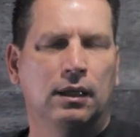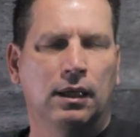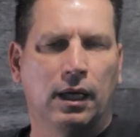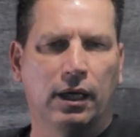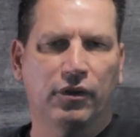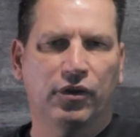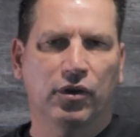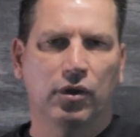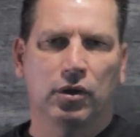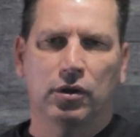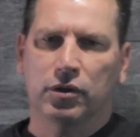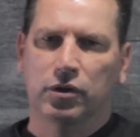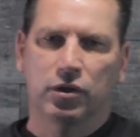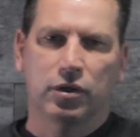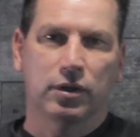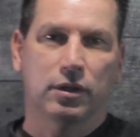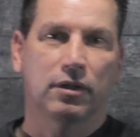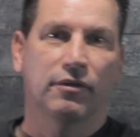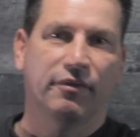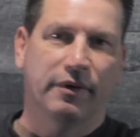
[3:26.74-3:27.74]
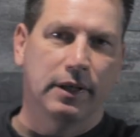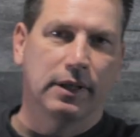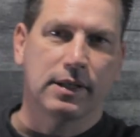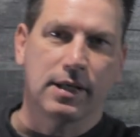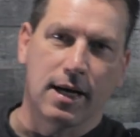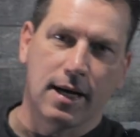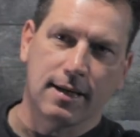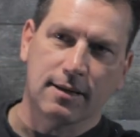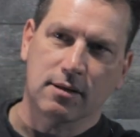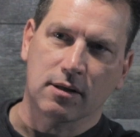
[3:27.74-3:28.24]
Ethanol is just a
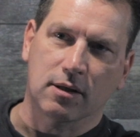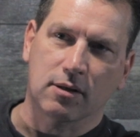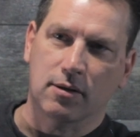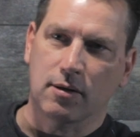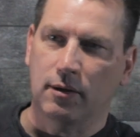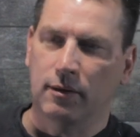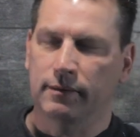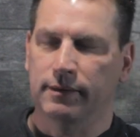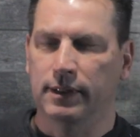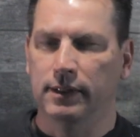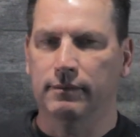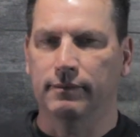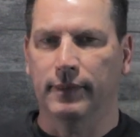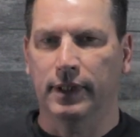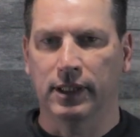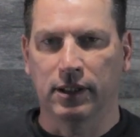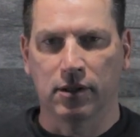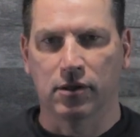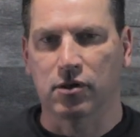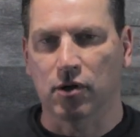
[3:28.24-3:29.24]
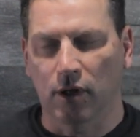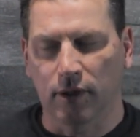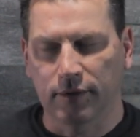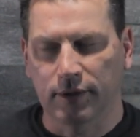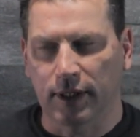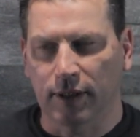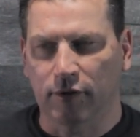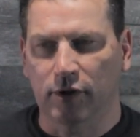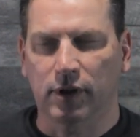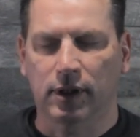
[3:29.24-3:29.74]
fantastic solvent. It
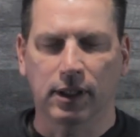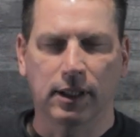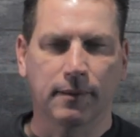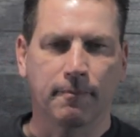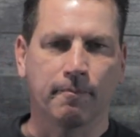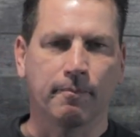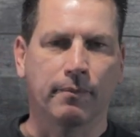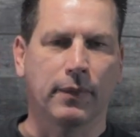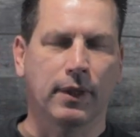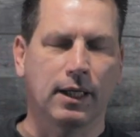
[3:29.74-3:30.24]
dissolves everything.